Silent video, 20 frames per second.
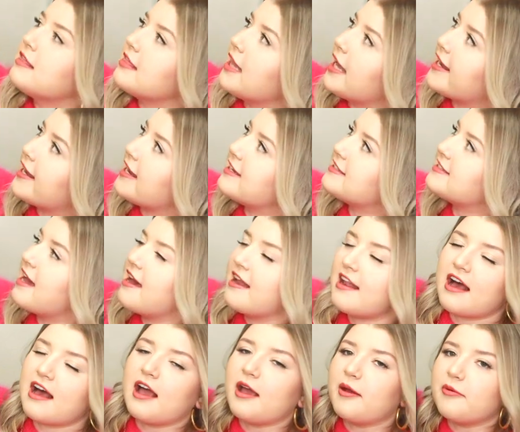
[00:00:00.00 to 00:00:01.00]
Like I
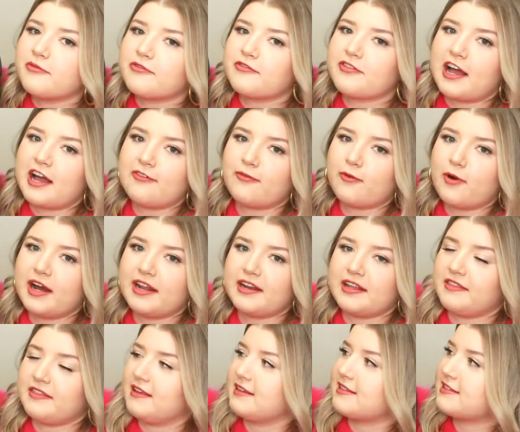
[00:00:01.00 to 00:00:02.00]
said, I'm five one,
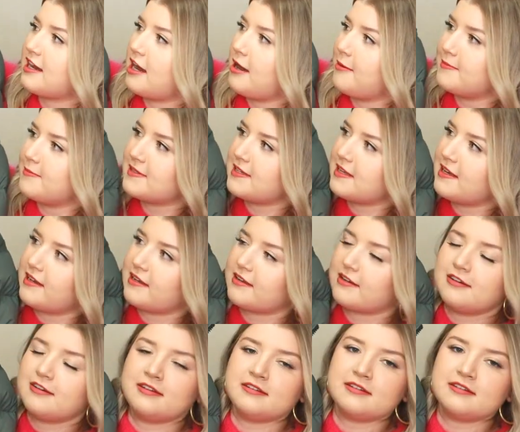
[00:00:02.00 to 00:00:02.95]
and this comes like,